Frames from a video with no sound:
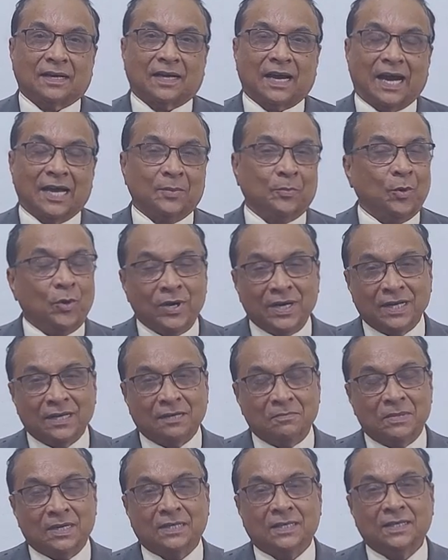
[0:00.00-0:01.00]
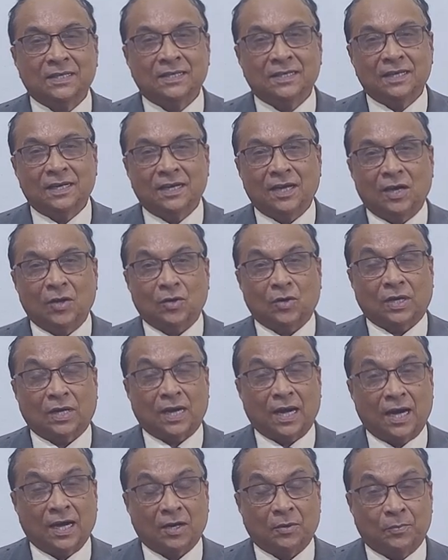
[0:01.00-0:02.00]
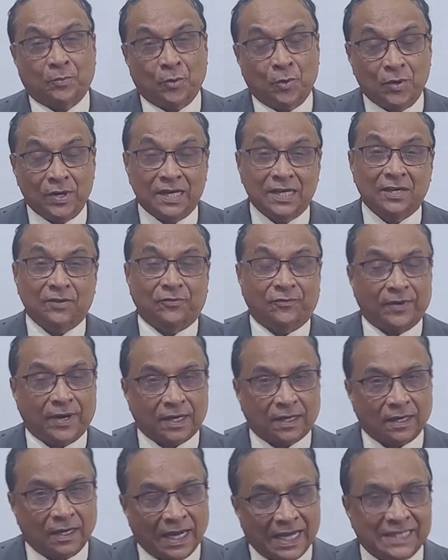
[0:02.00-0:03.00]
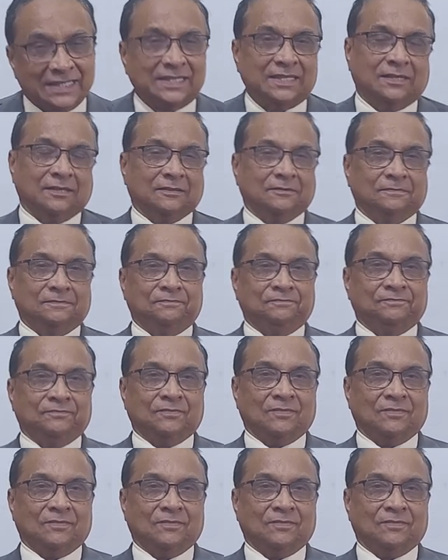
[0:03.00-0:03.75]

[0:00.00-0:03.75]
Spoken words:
carbonic material or carbonic fertilizer.